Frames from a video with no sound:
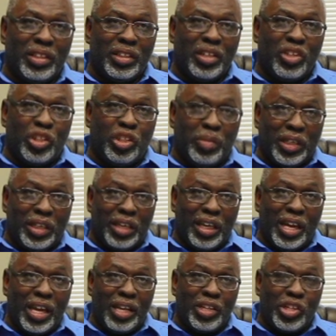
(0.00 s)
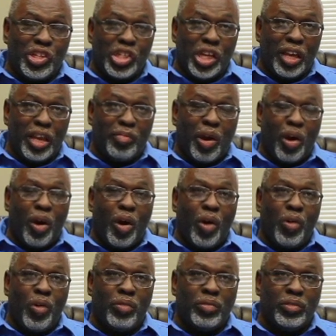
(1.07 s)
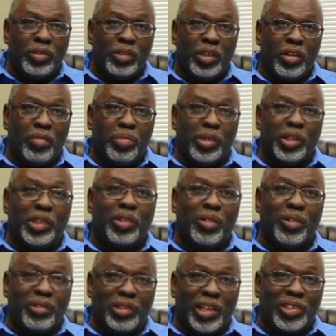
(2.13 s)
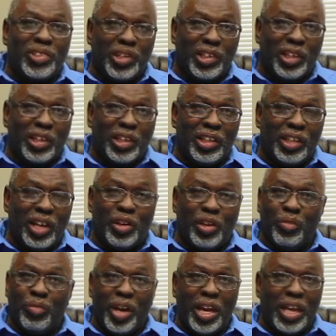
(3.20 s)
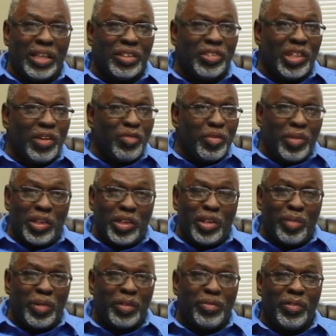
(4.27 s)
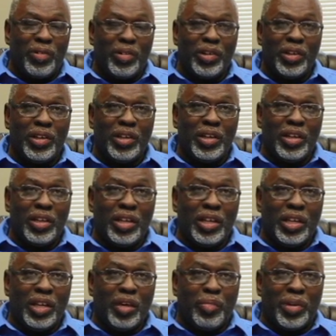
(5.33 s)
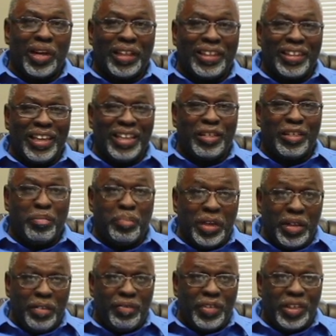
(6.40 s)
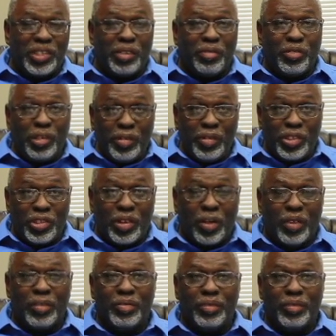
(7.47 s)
to begin to shape our own political destiny in a way that's never been done before. But I think the benefits of doing so